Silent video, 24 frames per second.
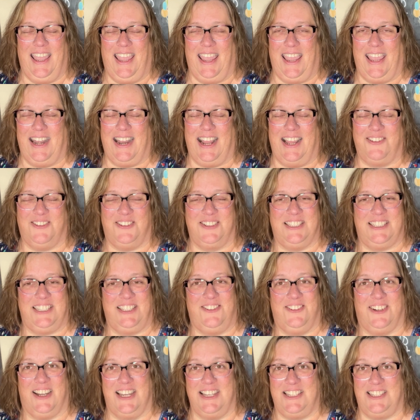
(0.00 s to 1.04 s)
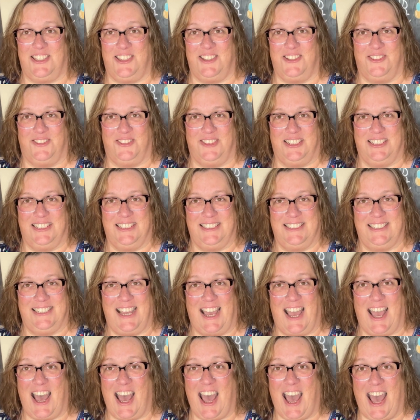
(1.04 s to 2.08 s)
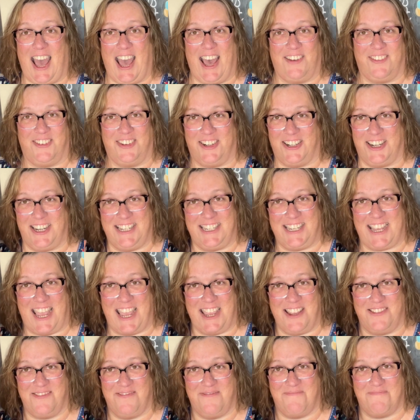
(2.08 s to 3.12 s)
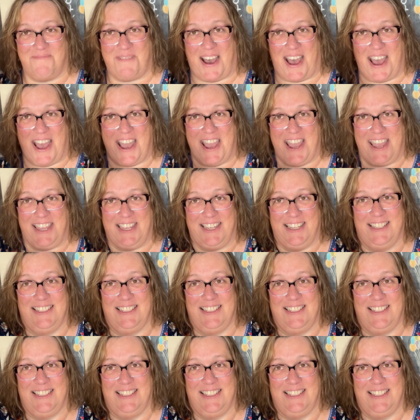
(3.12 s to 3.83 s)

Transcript: and I will see you guys soon. Have a great day. Bye.